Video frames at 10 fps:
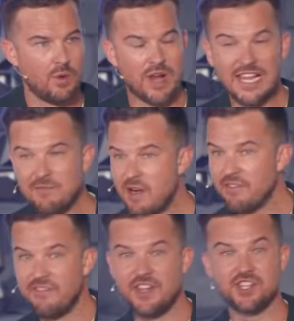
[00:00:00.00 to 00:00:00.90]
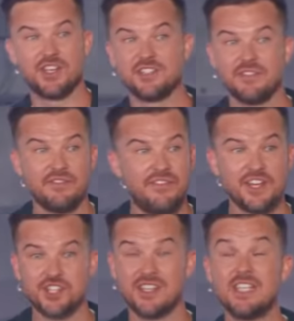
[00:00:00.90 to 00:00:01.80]
What I love about vision is
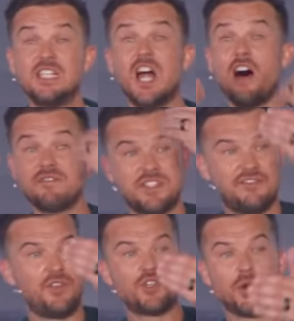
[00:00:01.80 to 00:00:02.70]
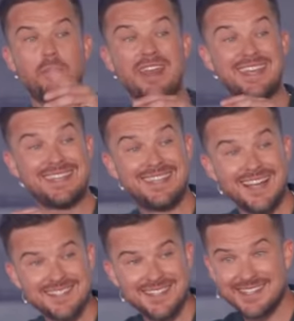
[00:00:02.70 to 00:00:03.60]
vision loves the future, but it
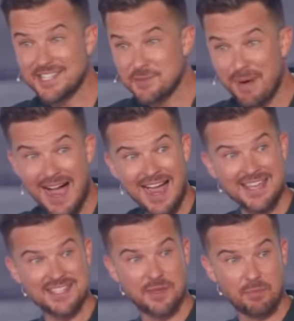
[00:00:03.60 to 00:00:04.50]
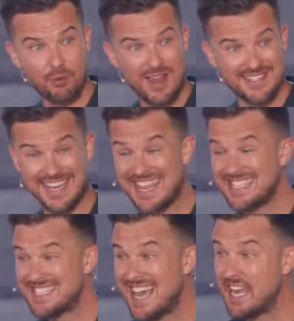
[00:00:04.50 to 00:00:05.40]
doesn't despise the present.
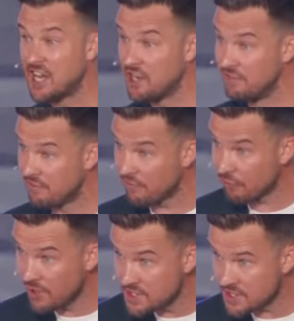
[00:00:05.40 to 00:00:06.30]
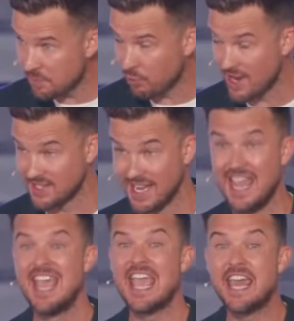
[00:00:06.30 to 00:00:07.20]
Instead, it confronts the present,
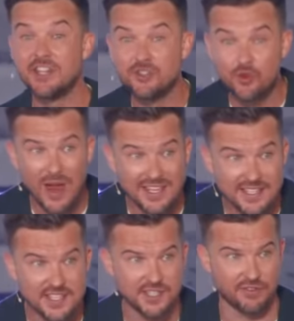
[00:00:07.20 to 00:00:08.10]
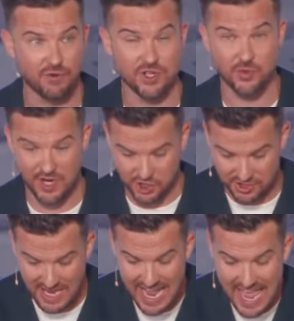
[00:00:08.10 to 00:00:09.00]
it addresses the
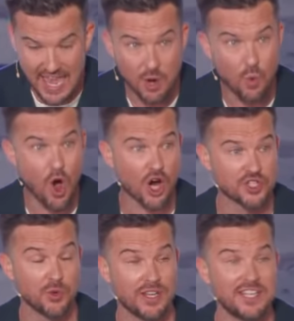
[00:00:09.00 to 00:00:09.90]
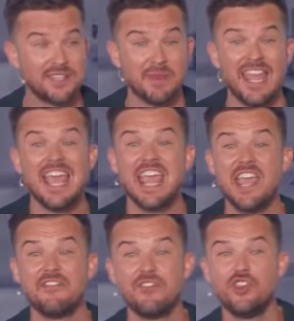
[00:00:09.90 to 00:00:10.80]
frustrations, and it walks through it. Listen to me,
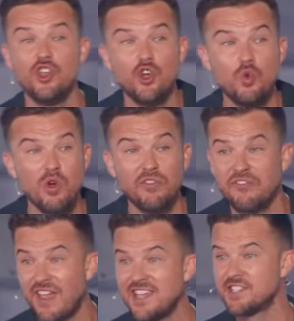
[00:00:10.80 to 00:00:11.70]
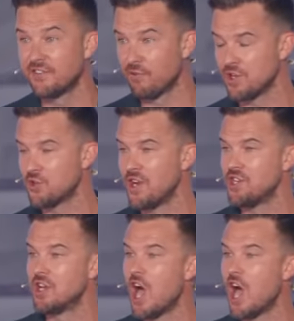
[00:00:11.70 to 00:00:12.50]
if you will face the frustration,